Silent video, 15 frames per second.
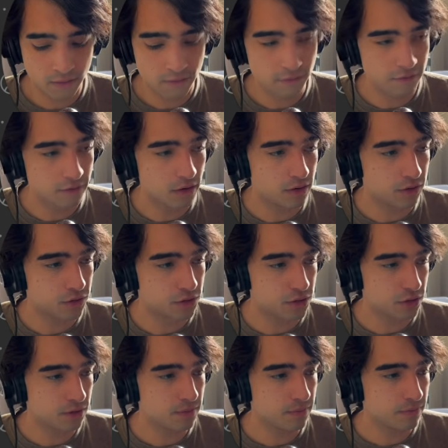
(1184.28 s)

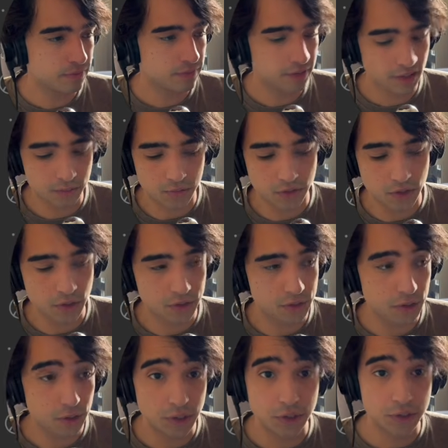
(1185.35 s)
function that we're going
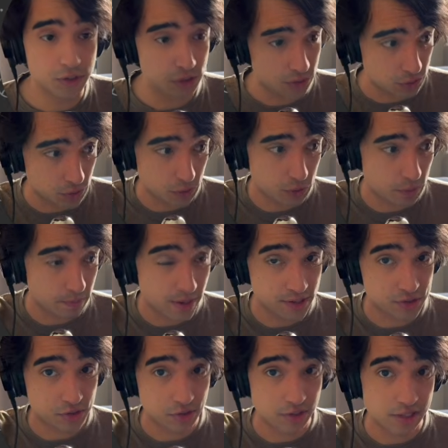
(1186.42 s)
to use to
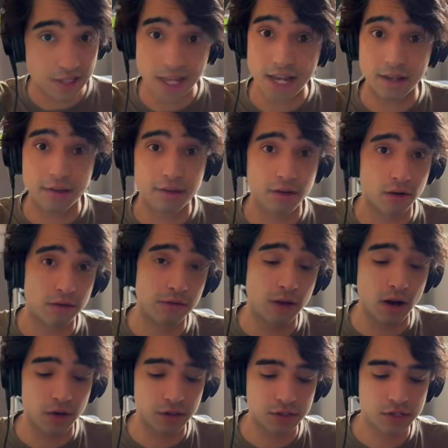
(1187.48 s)
measure the length of
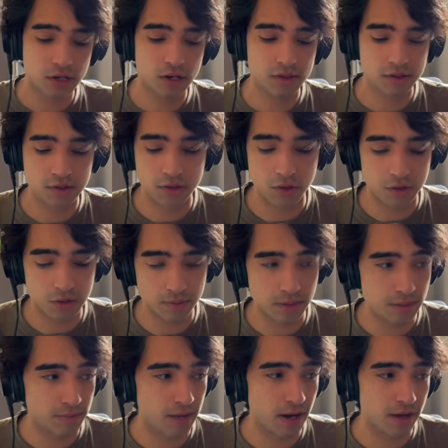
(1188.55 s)
our chunks is going to
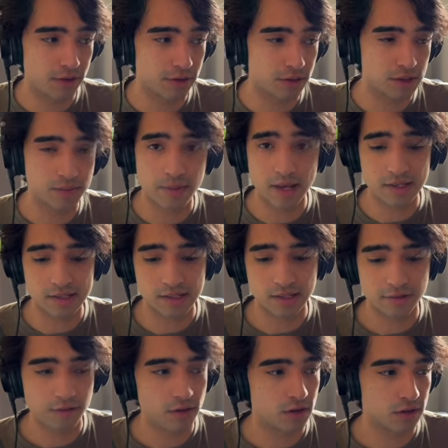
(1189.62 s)
be Python's
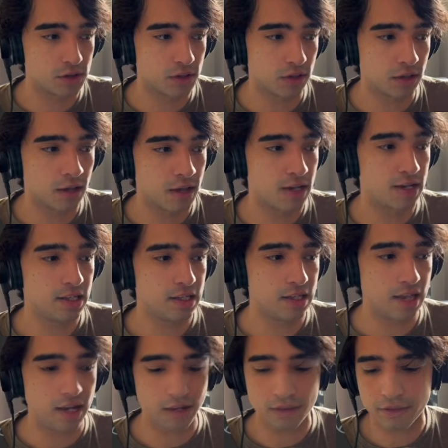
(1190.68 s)
basic function
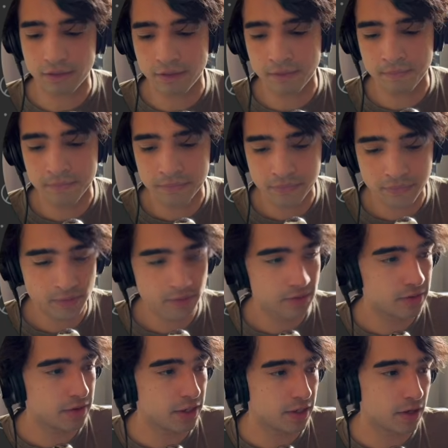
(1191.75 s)
length.
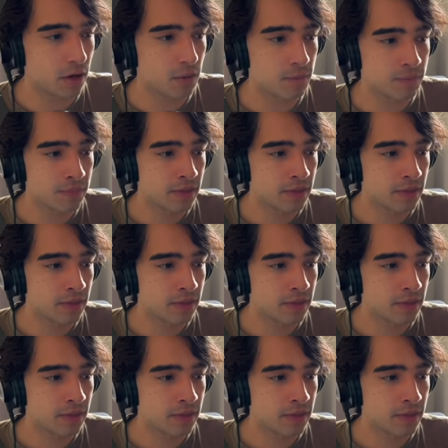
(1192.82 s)
There you go.